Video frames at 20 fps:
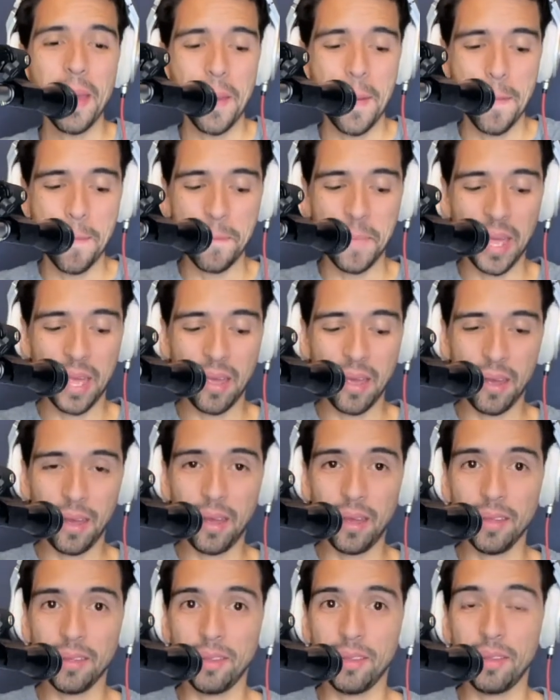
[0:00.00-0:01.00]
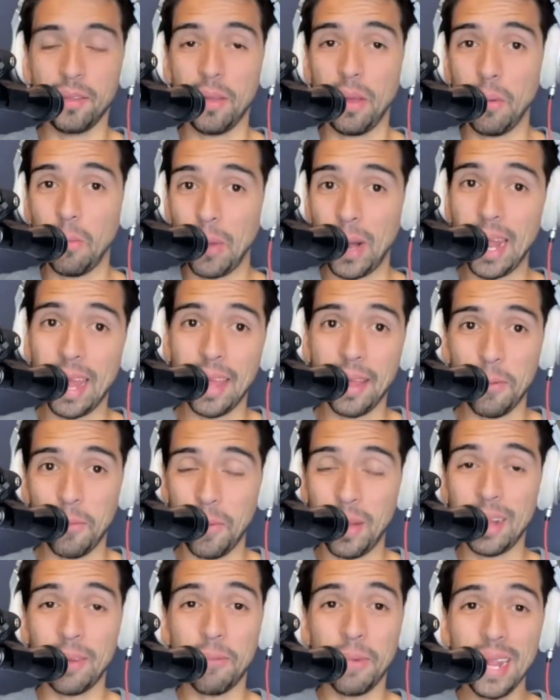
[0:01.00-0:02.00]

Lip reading: Because what